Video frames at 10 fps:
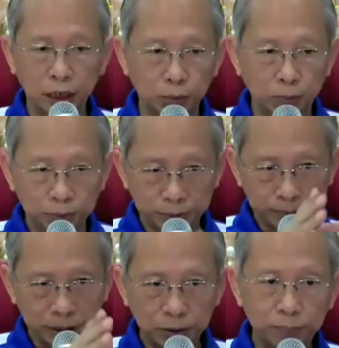The
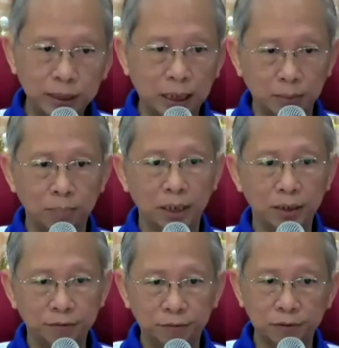moment you become
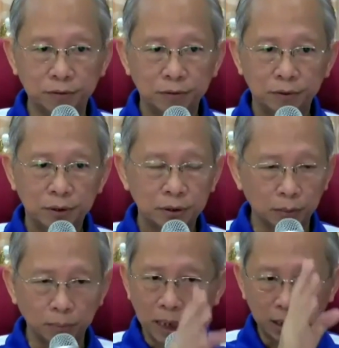mindful,
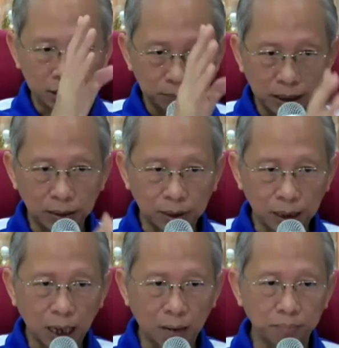your mind becomes
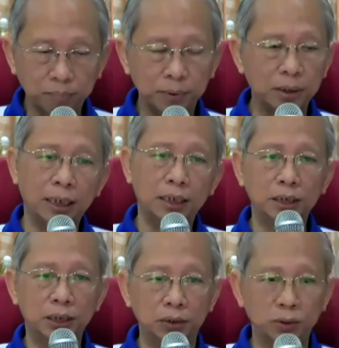calm, where there
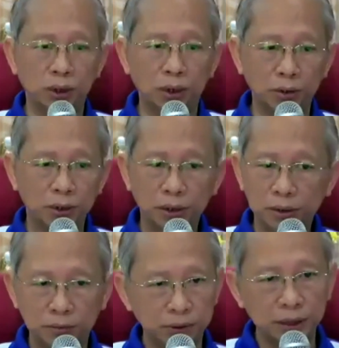is no thought,
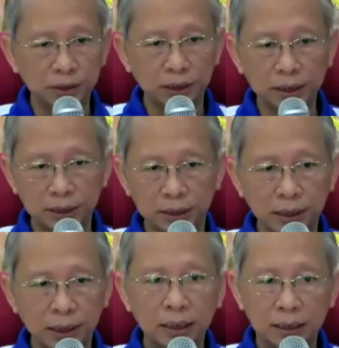no distraction,
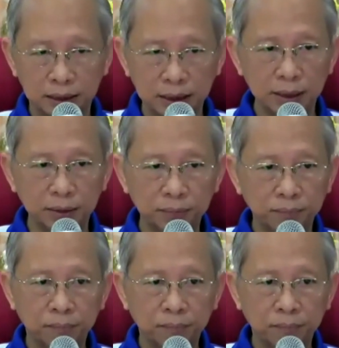nothing.